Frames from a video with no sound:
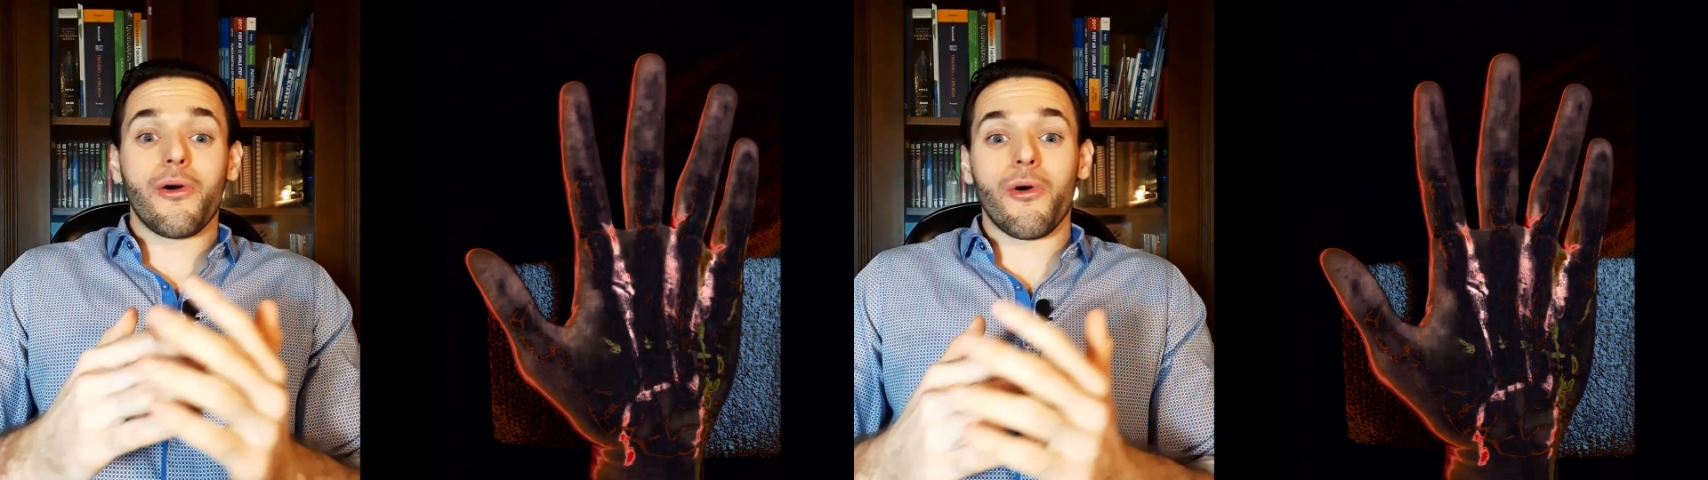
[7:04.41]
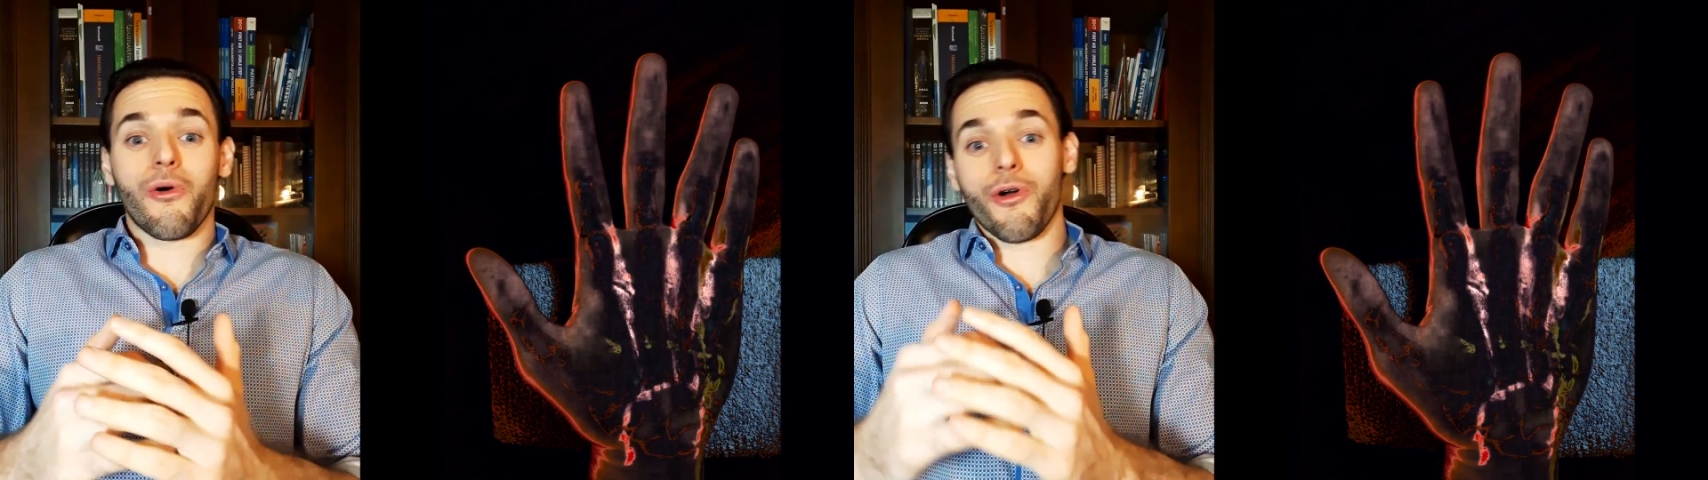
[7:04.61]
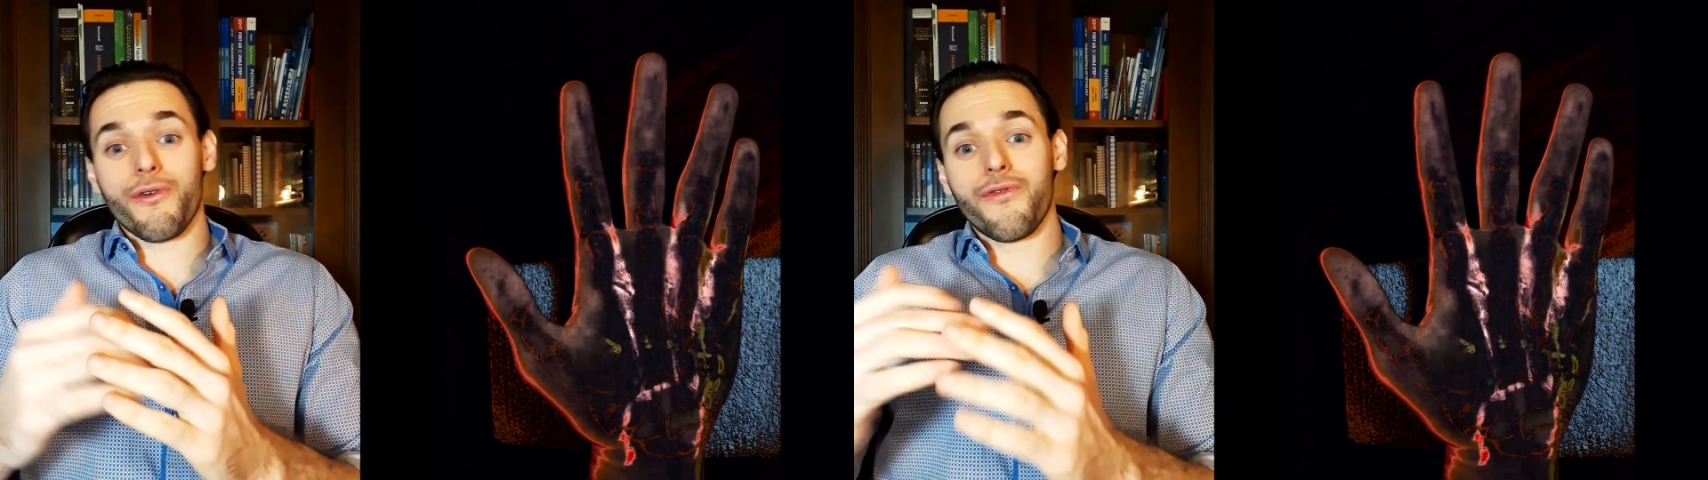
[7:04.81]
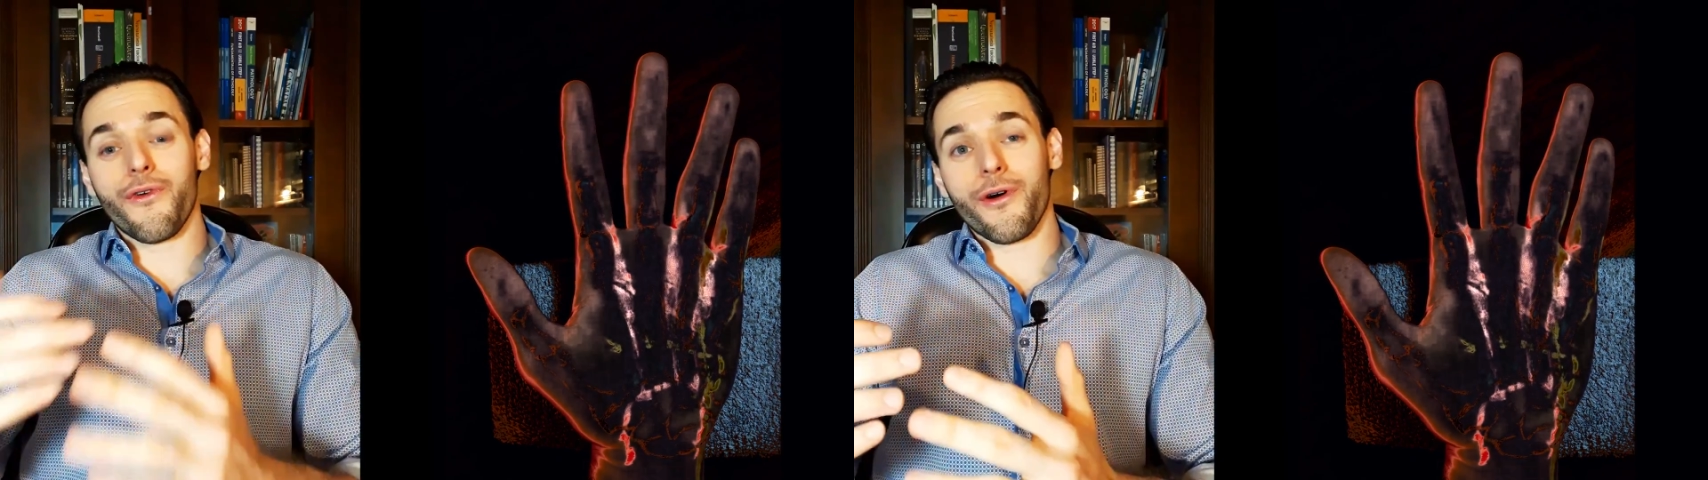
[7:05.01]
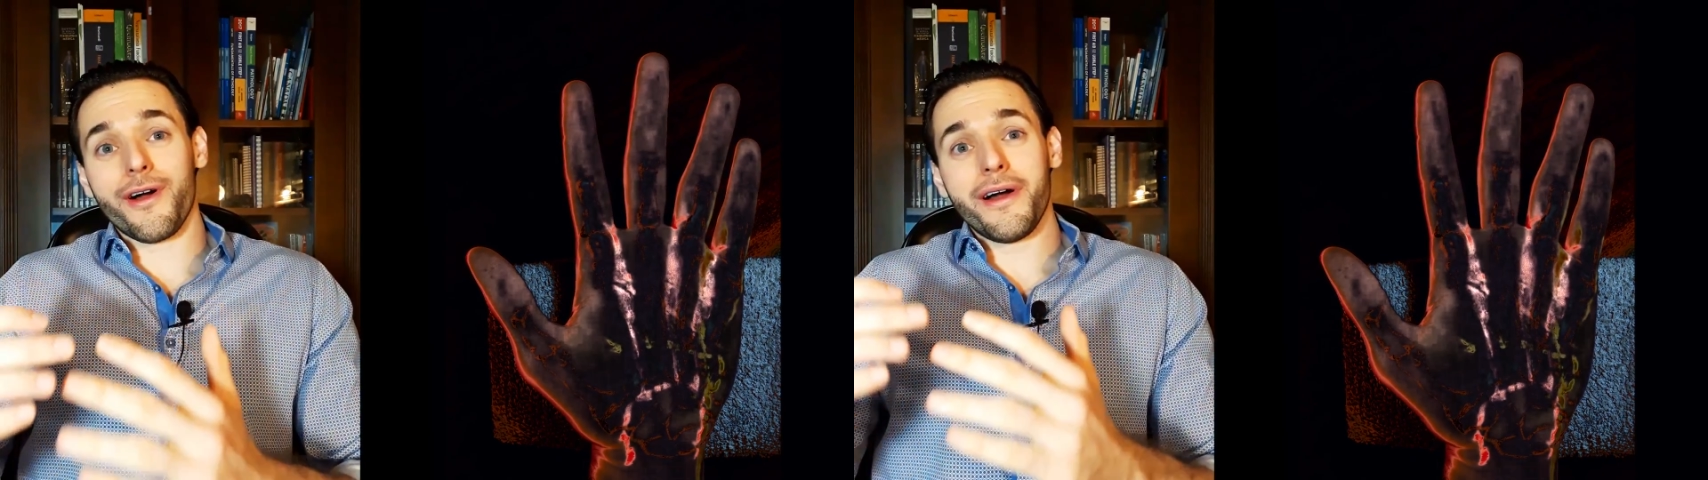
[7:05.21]
or
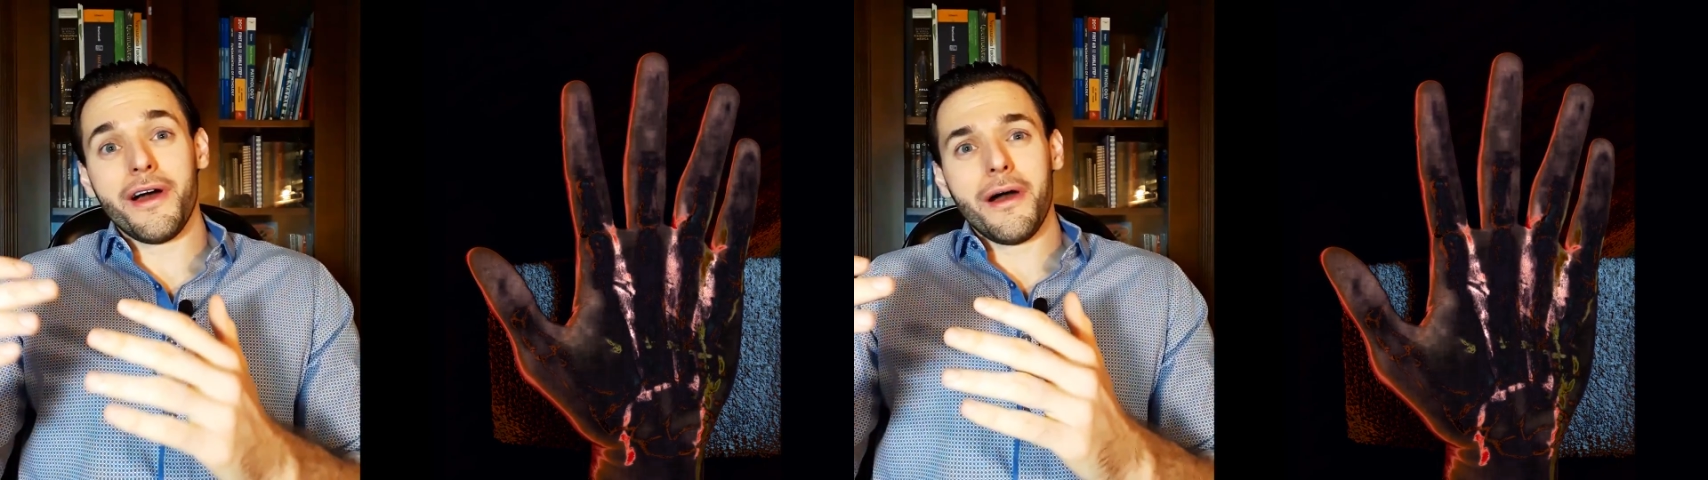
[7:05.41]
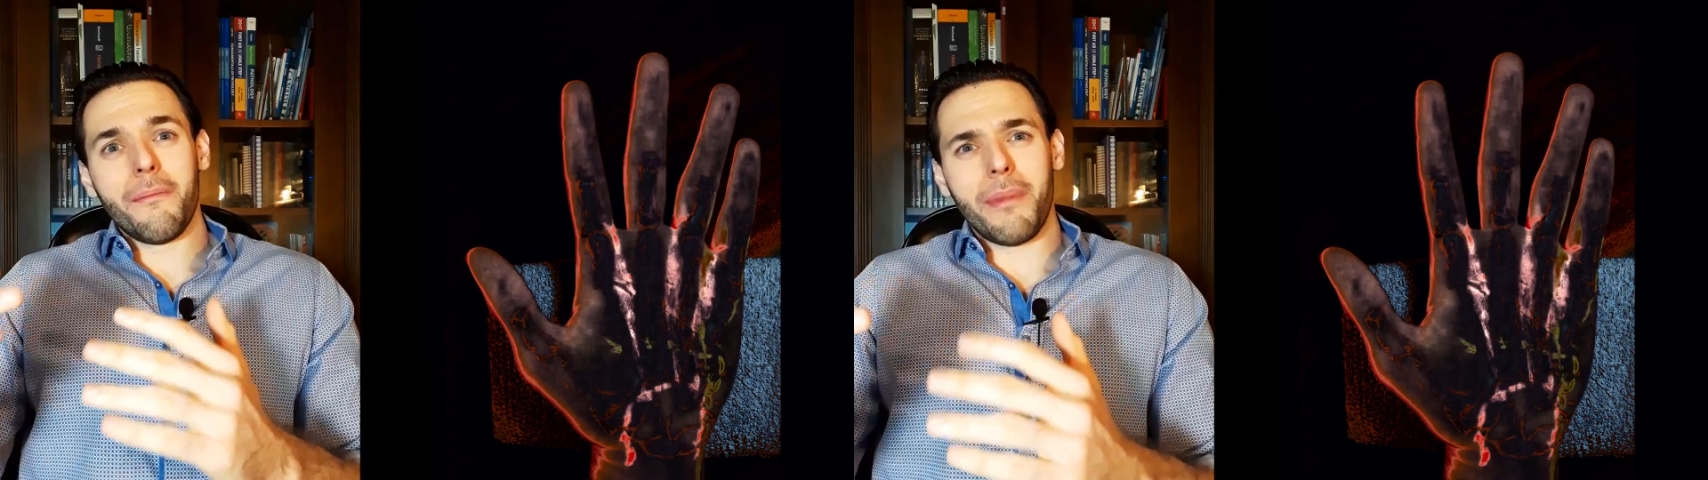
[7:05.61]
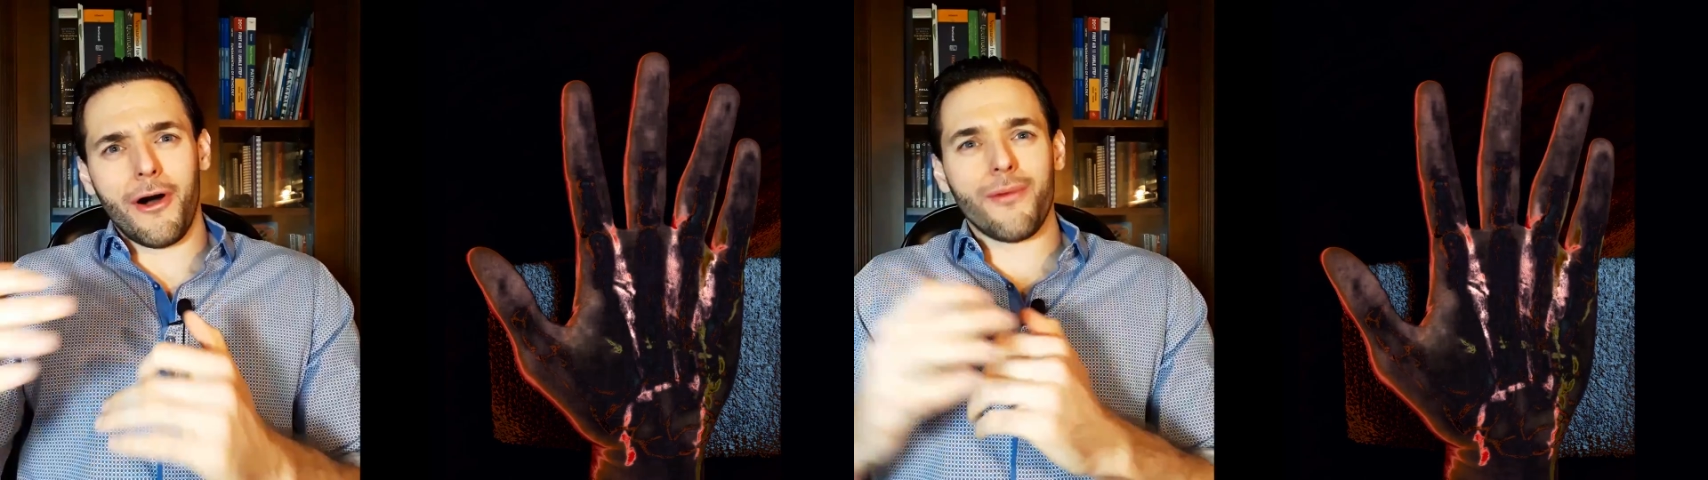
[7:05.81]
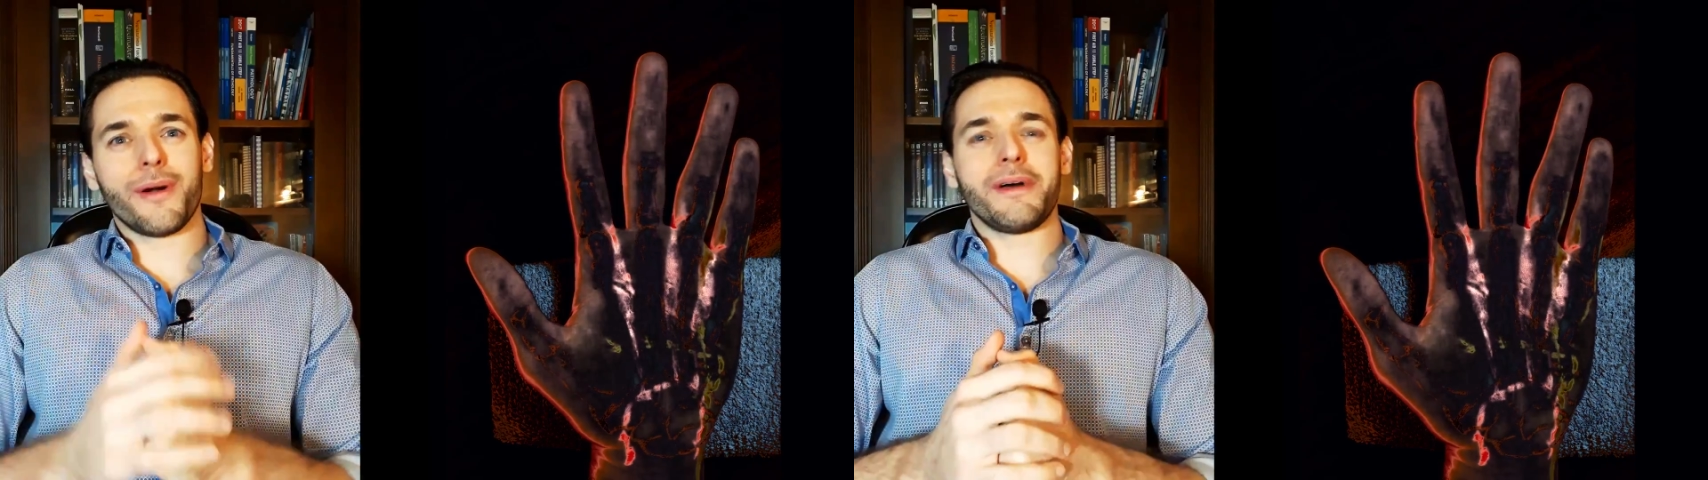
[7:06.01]
four palmar